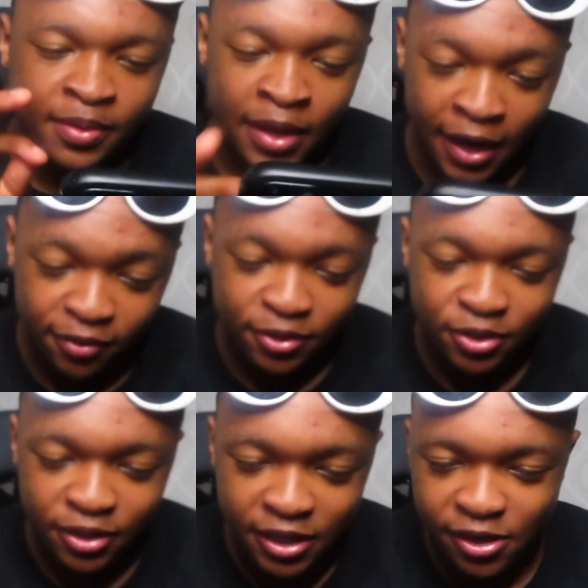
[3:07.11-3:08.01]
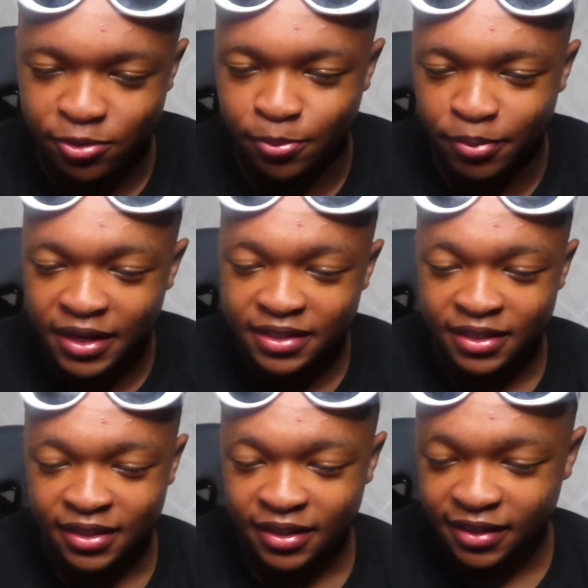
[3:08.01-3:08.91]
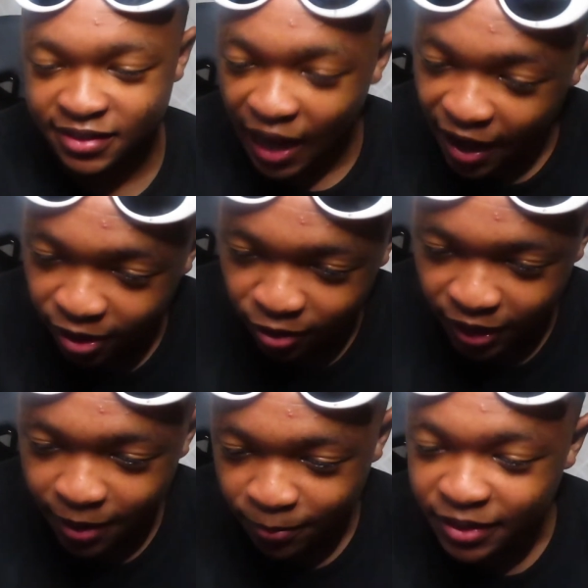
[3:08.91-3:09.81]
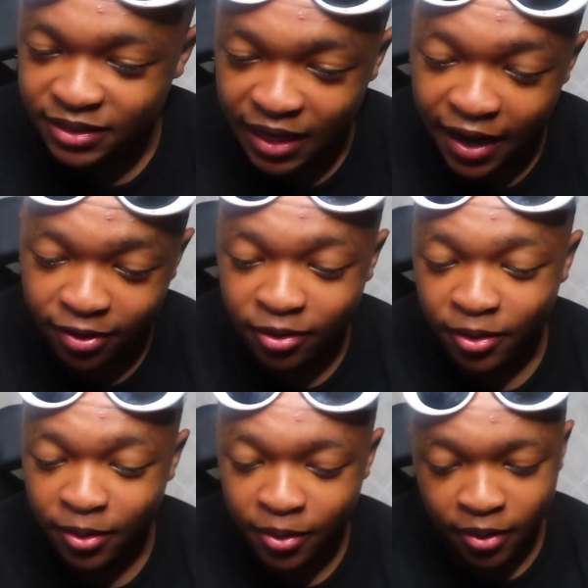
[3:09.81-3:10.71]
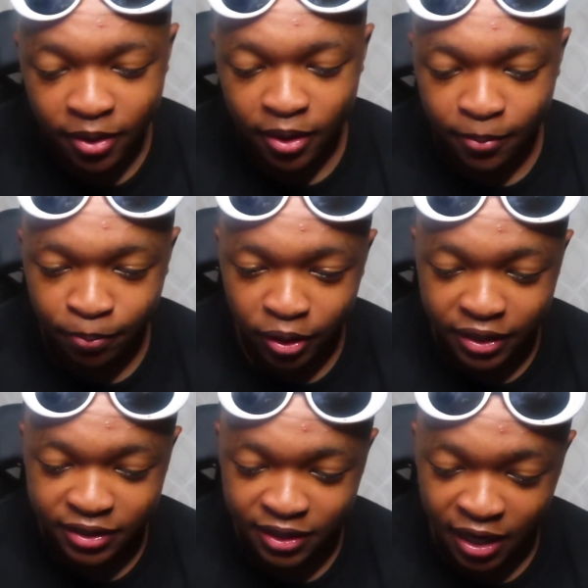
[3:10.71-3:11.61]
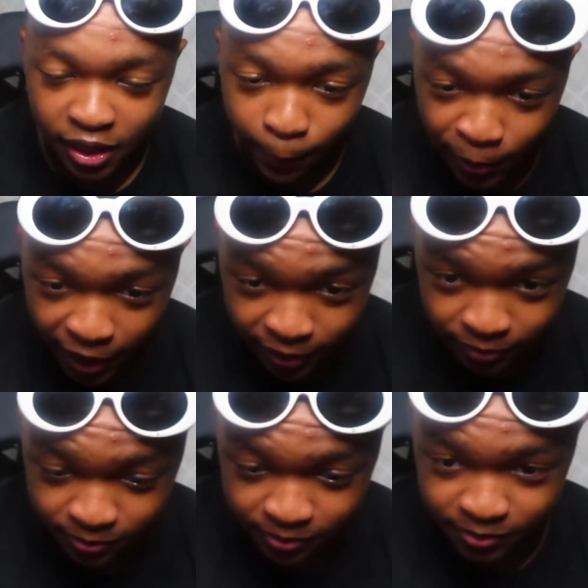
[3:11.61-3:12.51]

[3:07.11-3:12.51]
Here's what you need to do. Press style, okay? Press style. Press color pattern.